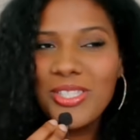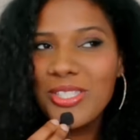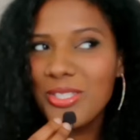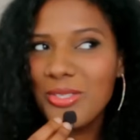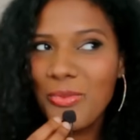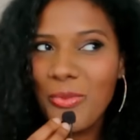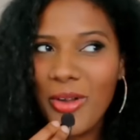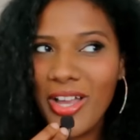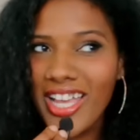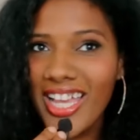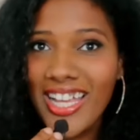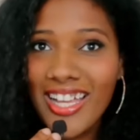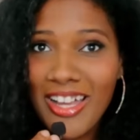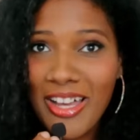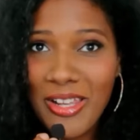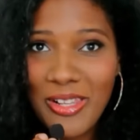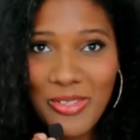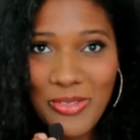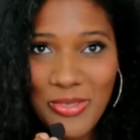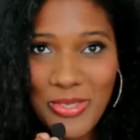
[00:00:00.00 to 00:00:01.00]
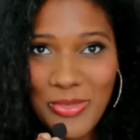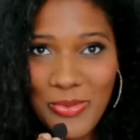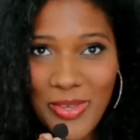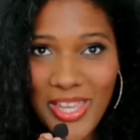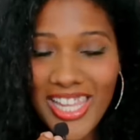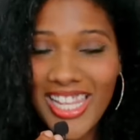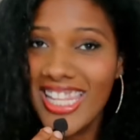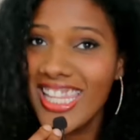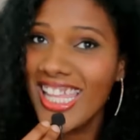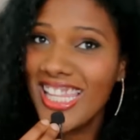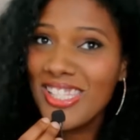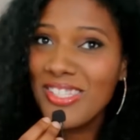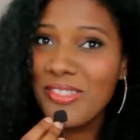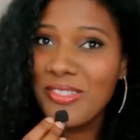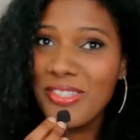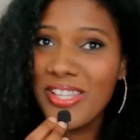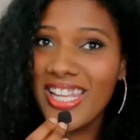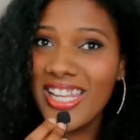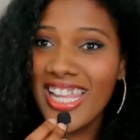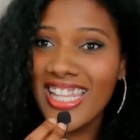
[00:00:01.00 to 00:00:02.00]
which is why I can't lose weight. That's
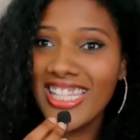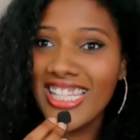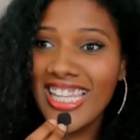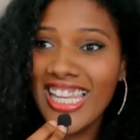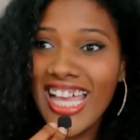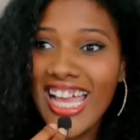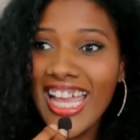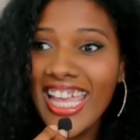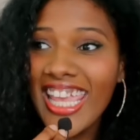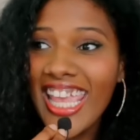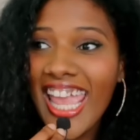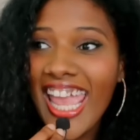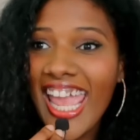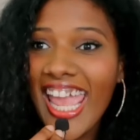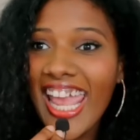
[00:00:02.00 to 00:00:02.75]
also another lie.